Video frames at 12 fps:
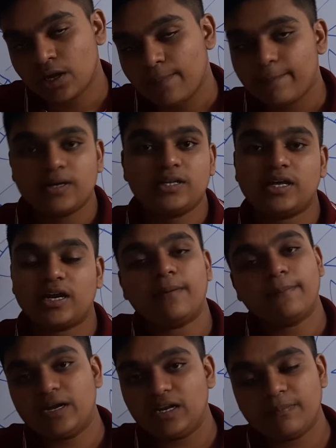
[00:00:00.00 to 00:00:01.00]
but there are
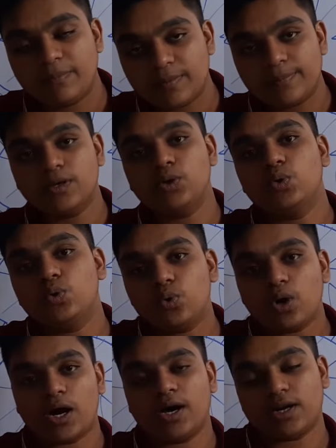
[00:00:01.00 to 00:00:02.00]
many people
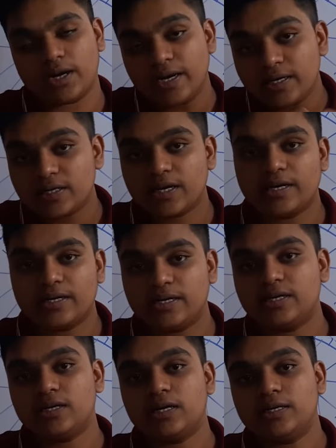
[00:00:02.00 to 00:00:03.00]
who aren't
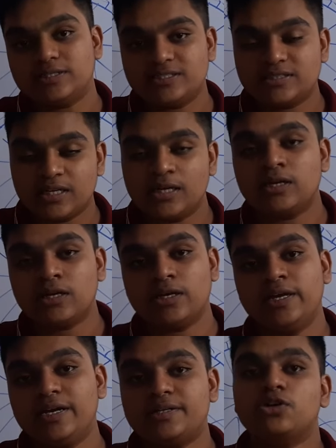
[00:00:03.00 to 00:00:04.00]
getting still
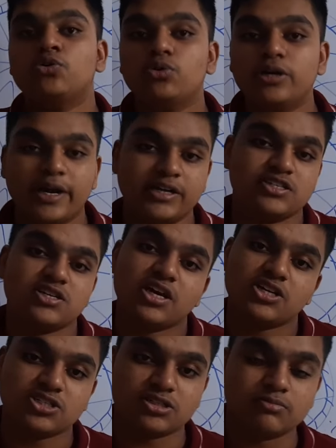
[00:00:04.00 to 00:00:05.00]
yet good
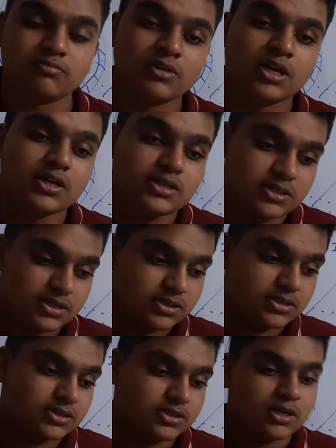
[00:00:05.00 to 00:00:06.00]
education,
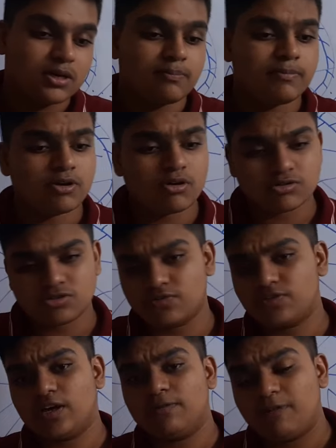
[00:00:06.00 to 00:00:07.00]
since because
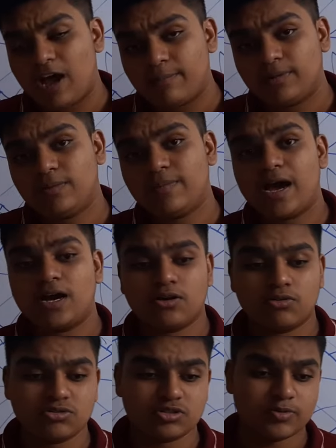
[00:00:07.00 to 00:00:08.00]
of their family
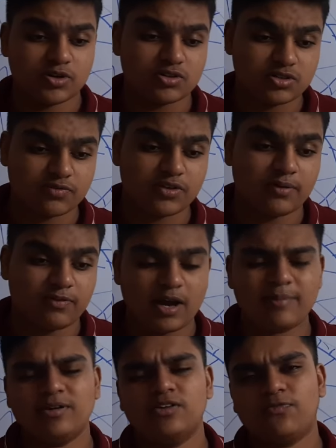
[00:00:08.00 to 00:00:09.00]
backgrounds, because of their
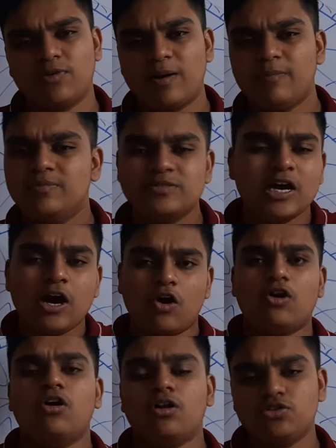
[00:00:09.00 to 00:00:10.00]
family problems,
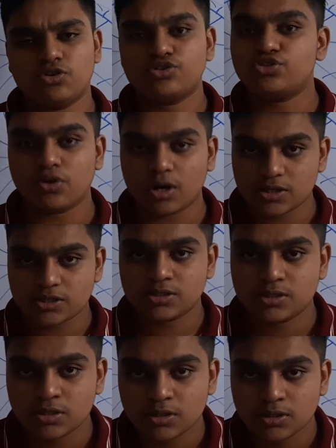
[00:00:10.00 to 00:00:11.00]
all those sorts.